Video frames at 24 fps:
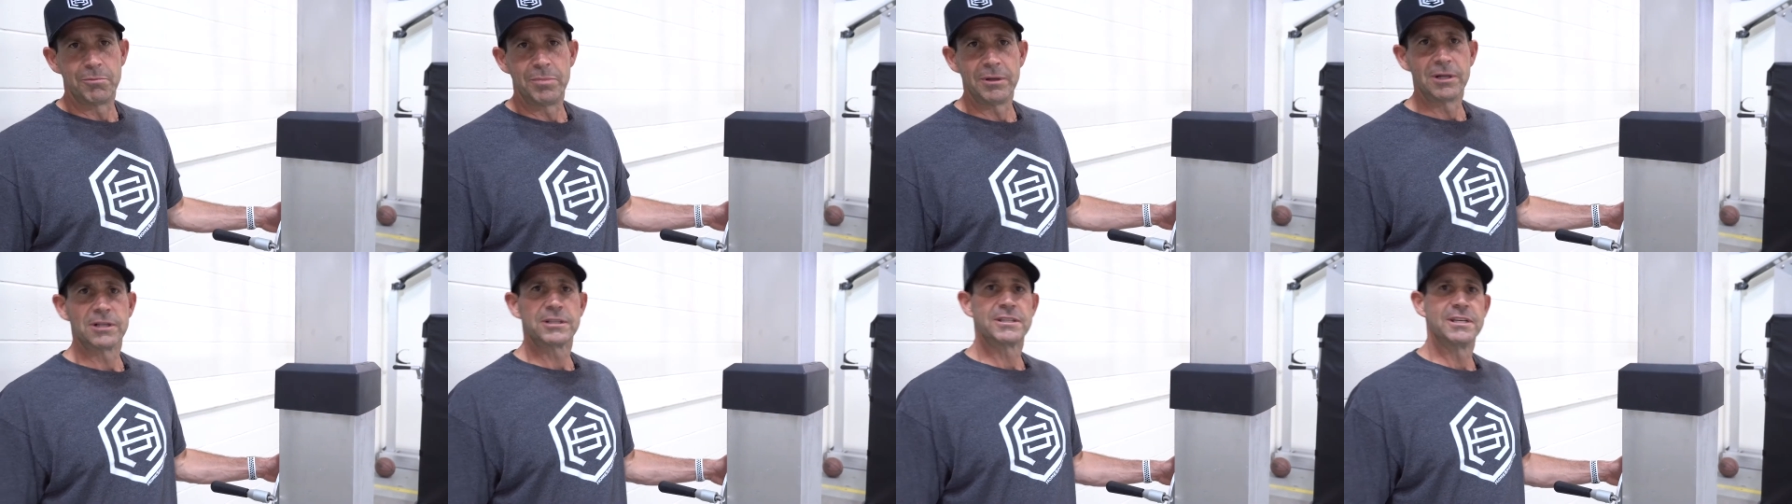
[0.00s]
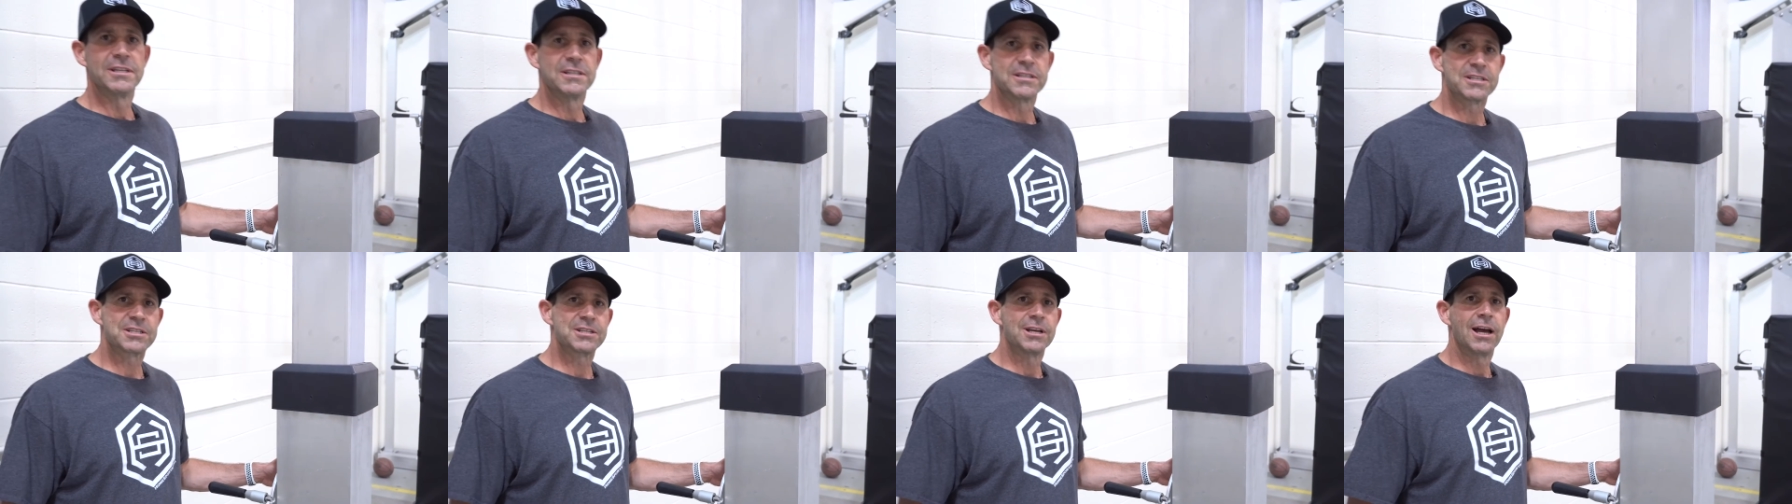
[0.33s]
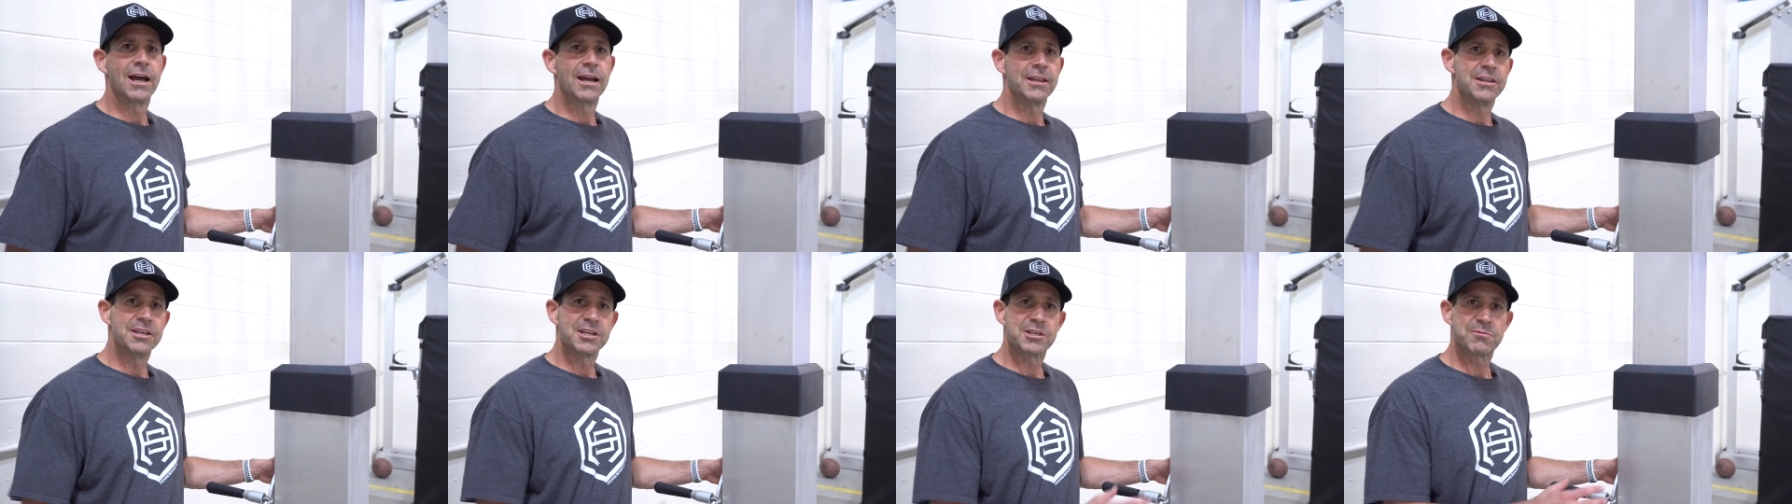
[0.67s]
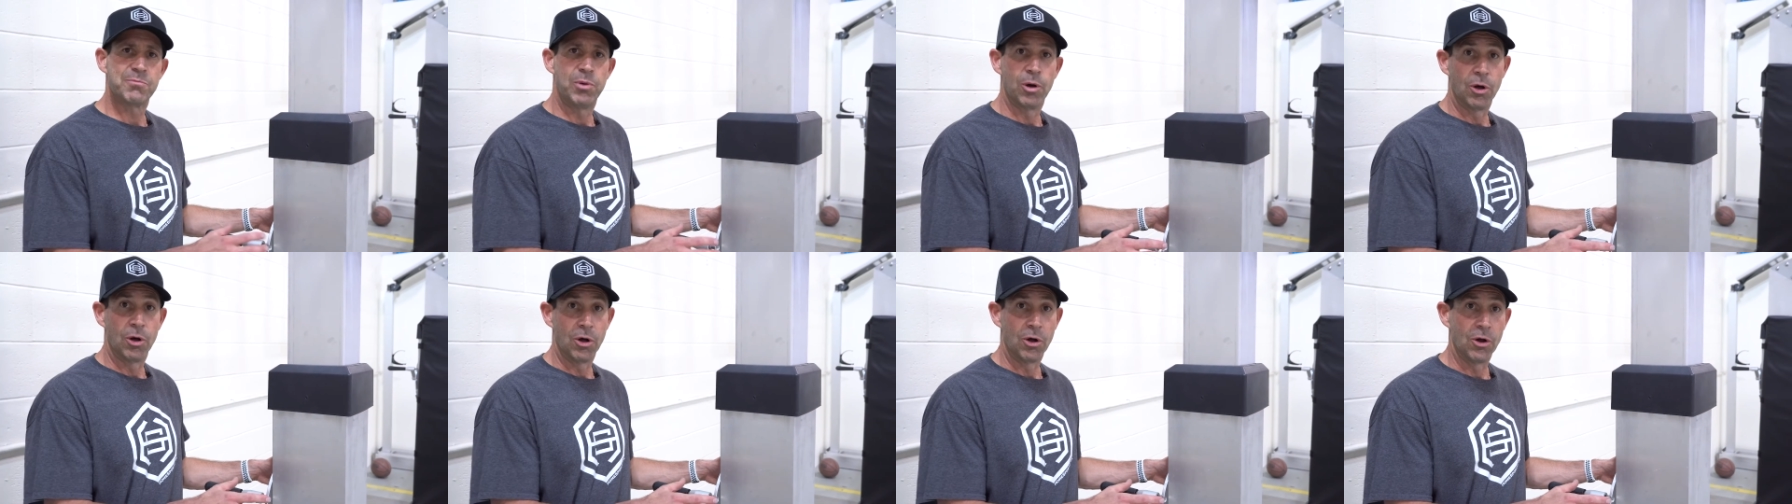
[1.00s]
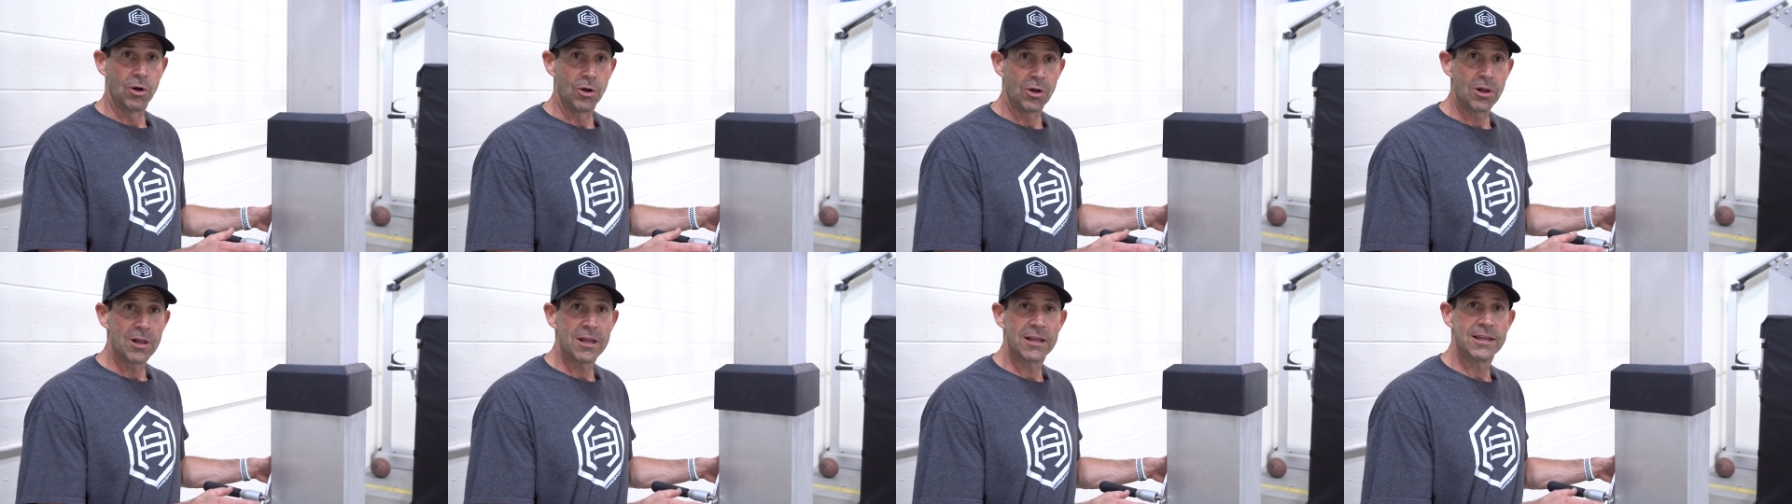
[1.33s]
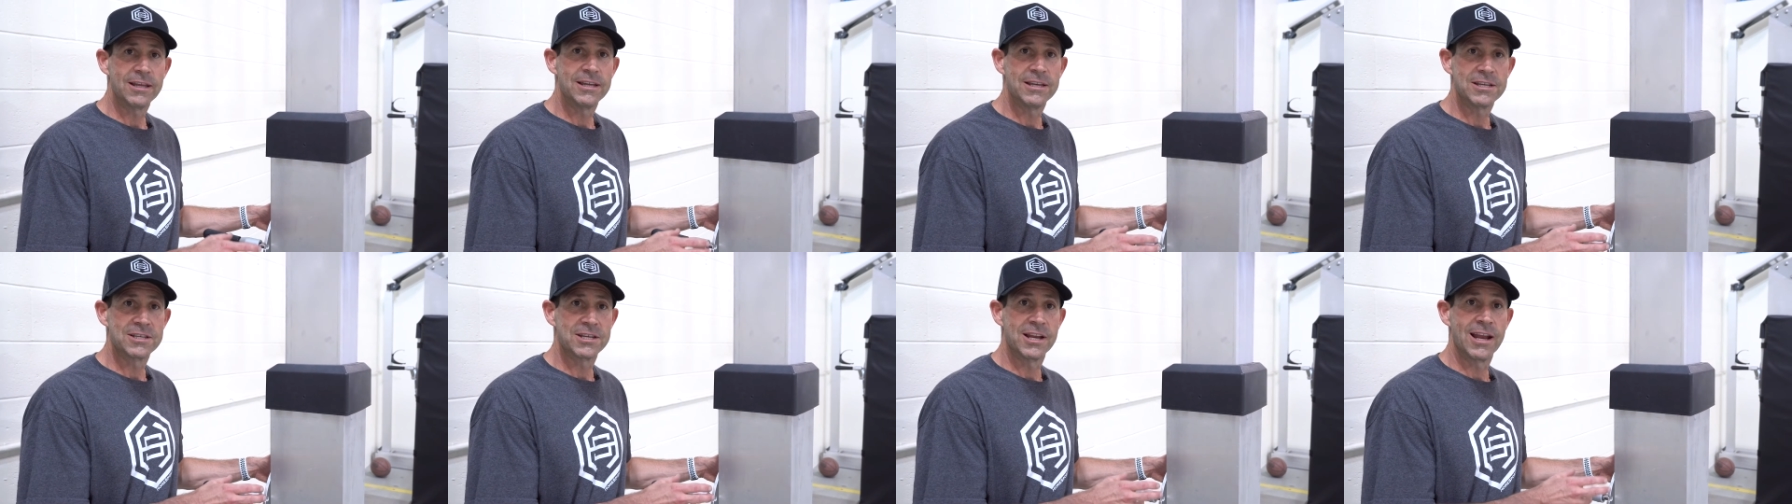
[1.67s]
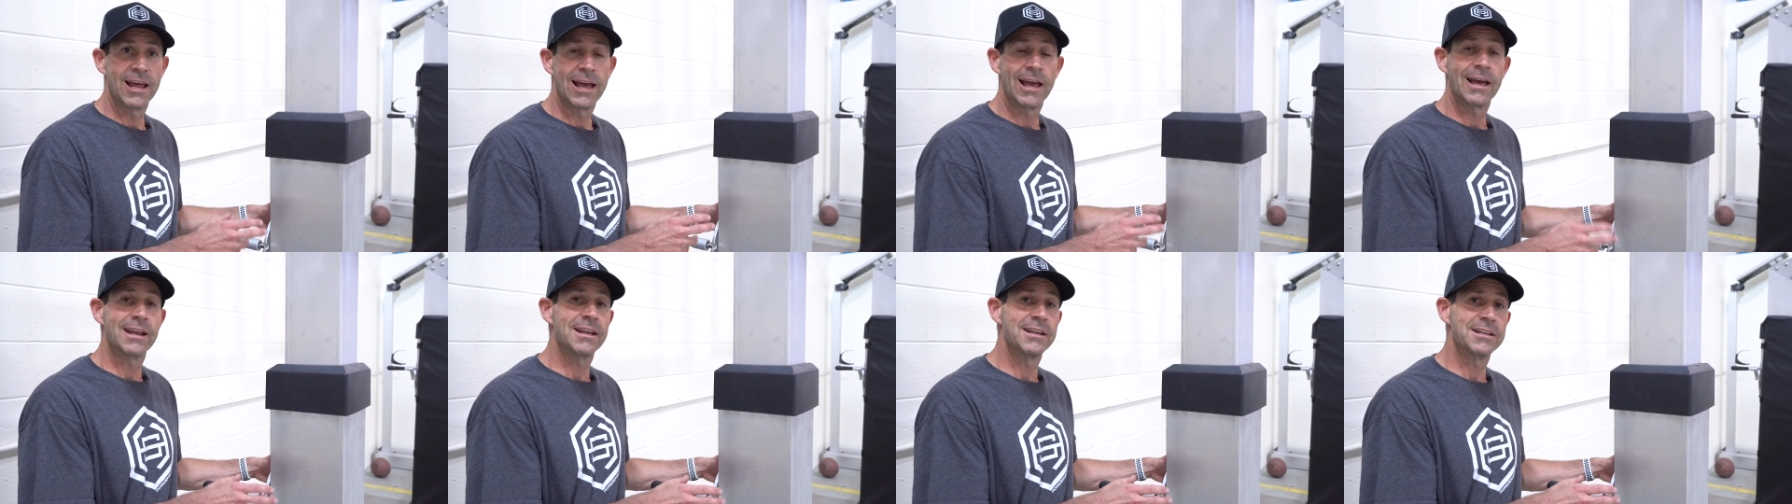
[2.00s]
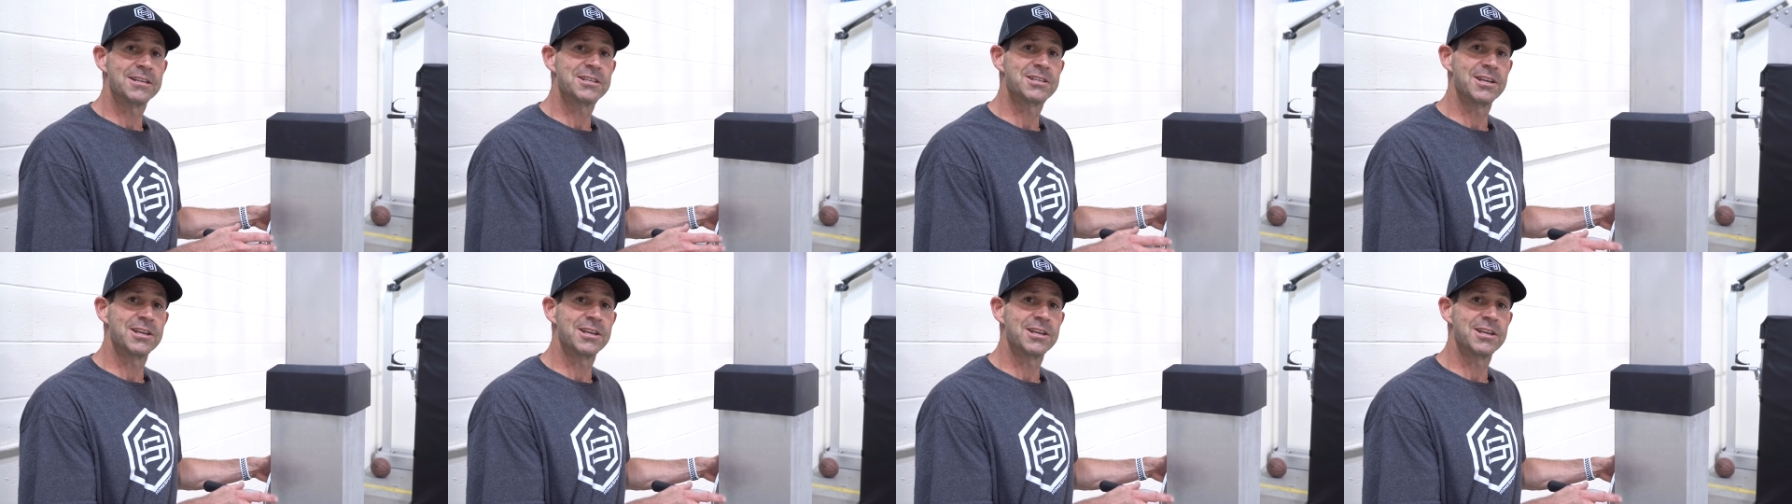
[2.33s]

built inside this pole is an added